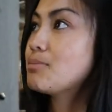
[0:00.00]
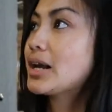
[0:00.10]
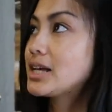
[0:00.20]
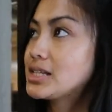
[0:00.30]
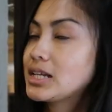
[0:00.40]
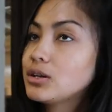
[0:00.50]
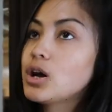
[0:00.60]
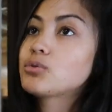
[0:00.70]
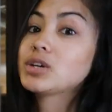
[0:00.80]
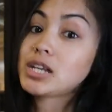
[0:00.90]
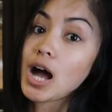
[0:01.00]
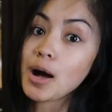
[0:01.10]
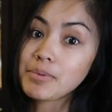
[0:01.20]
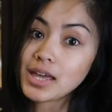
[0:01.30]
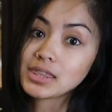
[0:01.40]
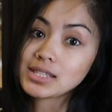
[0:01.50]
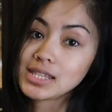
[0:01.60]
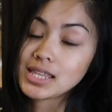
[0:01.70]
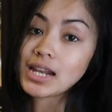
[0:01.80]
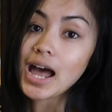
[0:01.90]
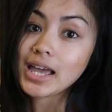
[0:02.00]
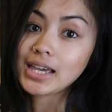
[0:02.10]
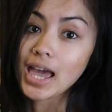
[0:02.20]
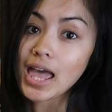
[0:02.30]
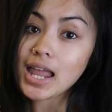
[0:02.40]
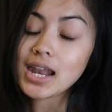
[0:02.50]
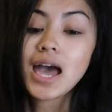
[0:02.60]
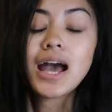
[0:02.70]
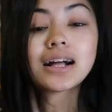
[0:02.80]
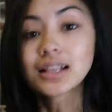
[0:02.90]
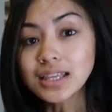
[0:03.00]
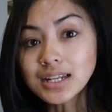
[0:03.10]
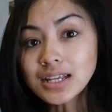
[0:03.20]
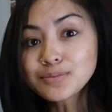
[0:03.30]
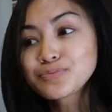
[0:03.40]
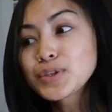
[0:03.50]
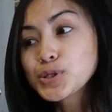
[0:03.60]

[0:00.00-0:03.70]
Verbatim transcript: but I did read up and see that I can clean it.